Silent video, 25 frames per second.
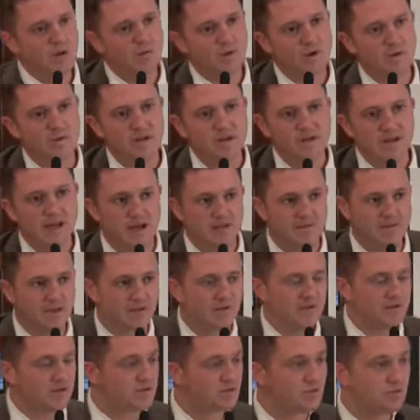We went down
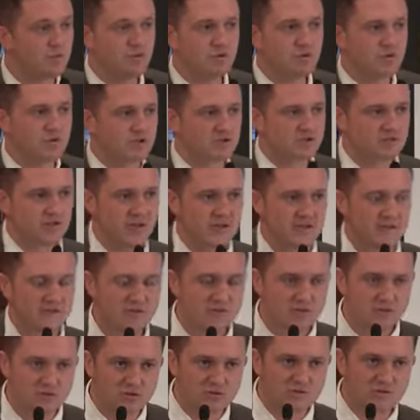there and it was all orchestrated. It
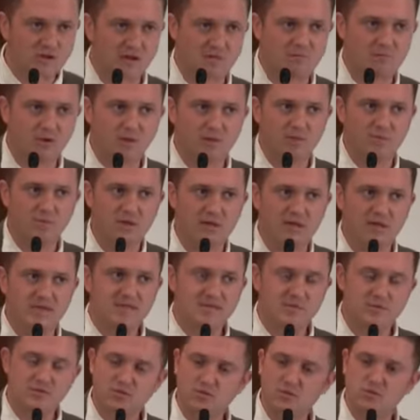was orchestrated by the
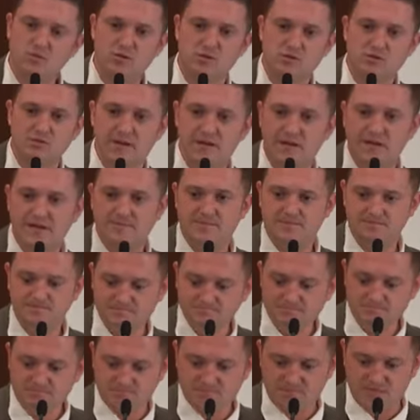police. It was orchestrated
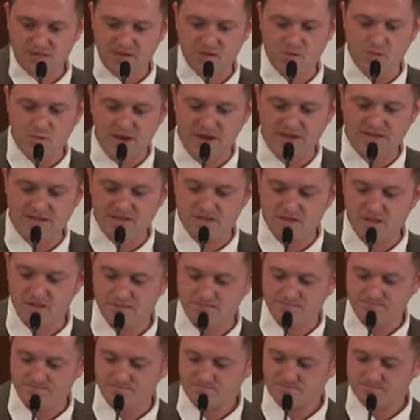in a way
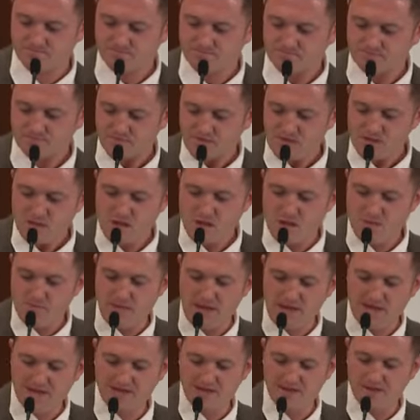to
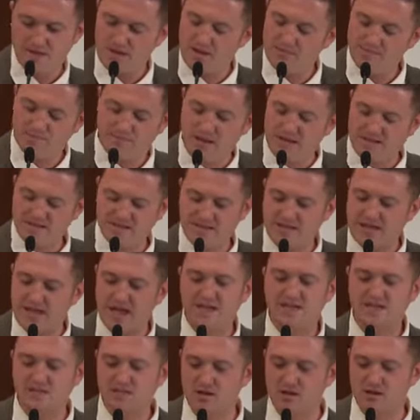make, basically
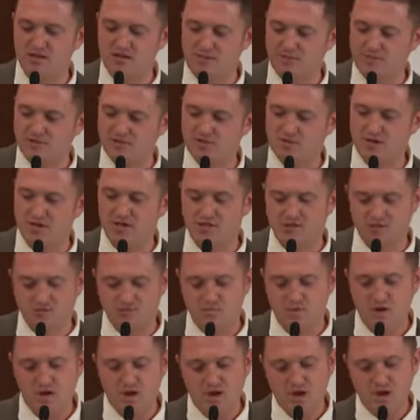cancel our
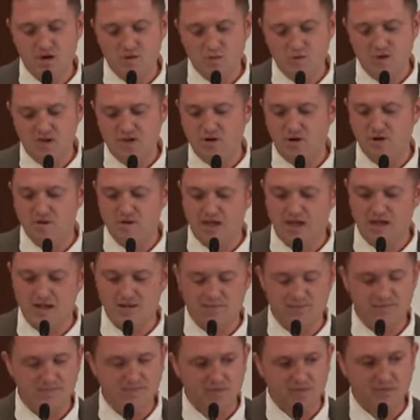demonstration. We got
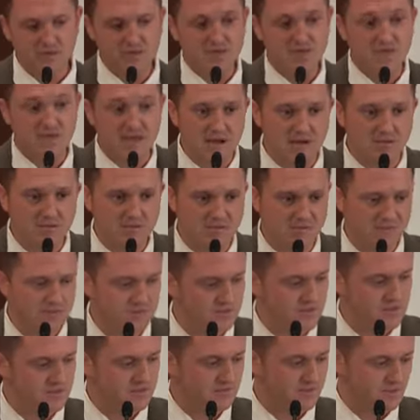there, there was
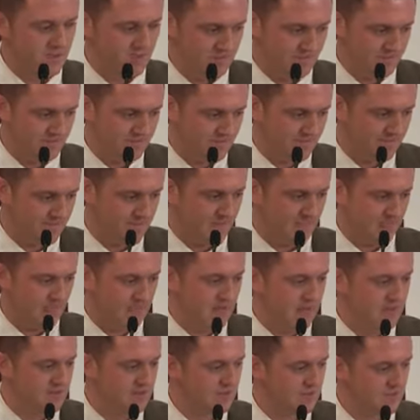thousands of
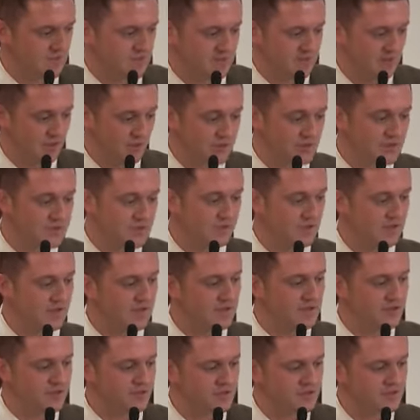this loose
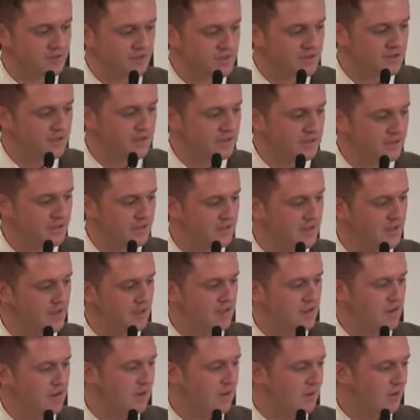allegiance between
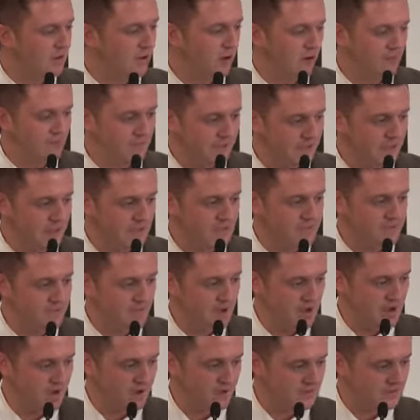communists,
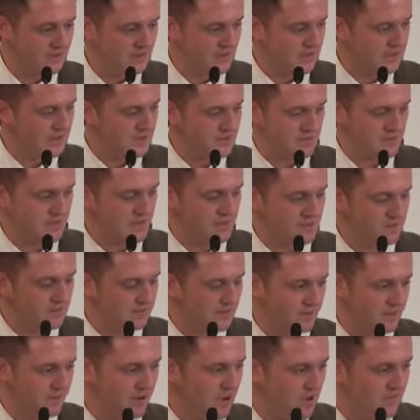Marxists, and
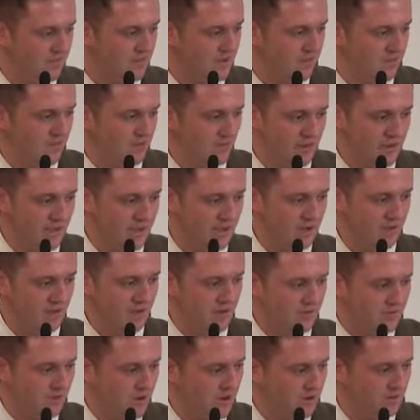every other weirdo
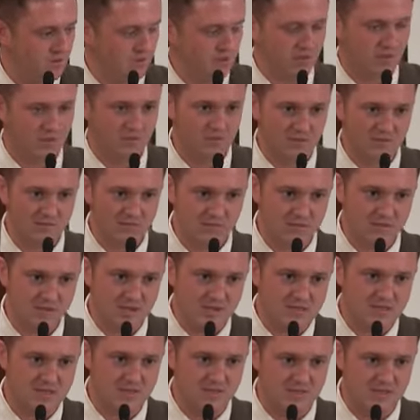in the world, along with all the
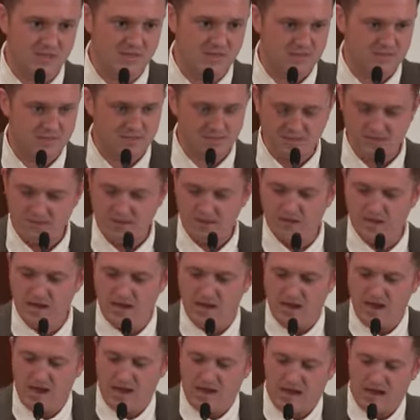Islamists.
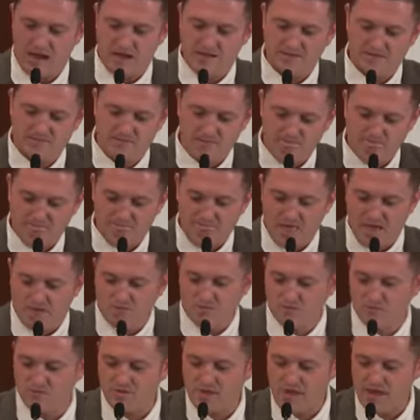And they're
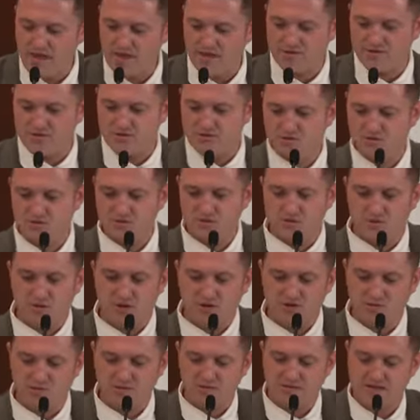all there
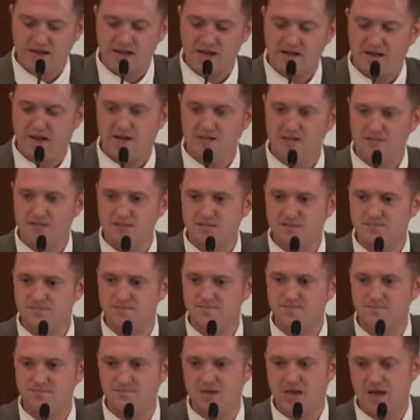trying to attack us,
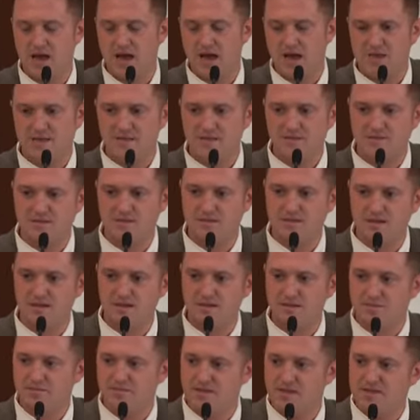and
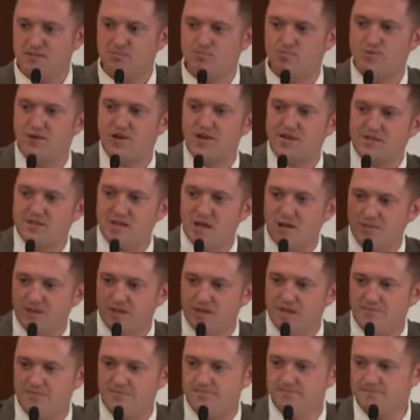there's bricks
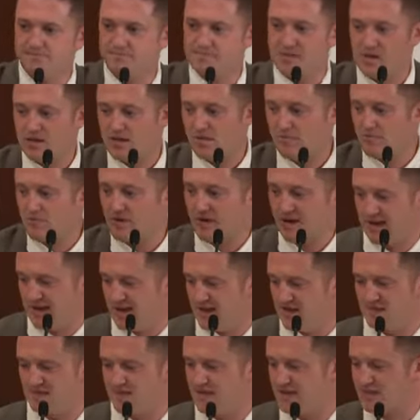coming in, and a brick
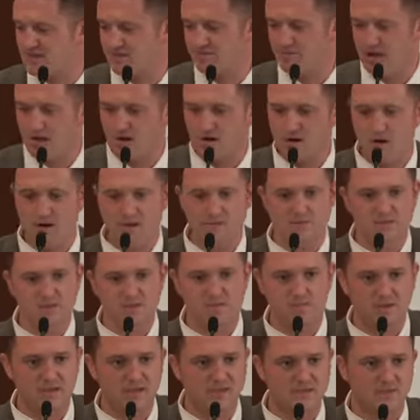lands next to me. I go up to
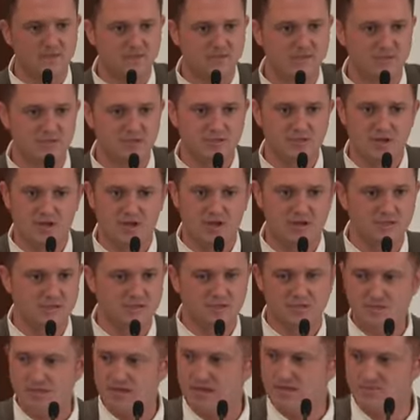the police officer in charge
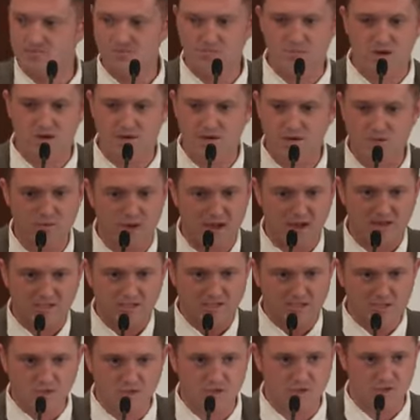and say, are you
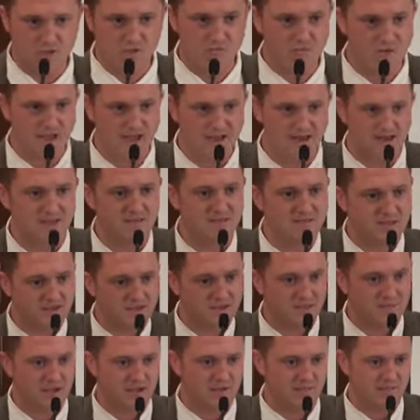actually going to do
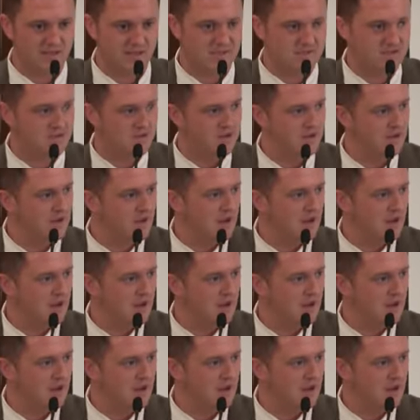anything about this?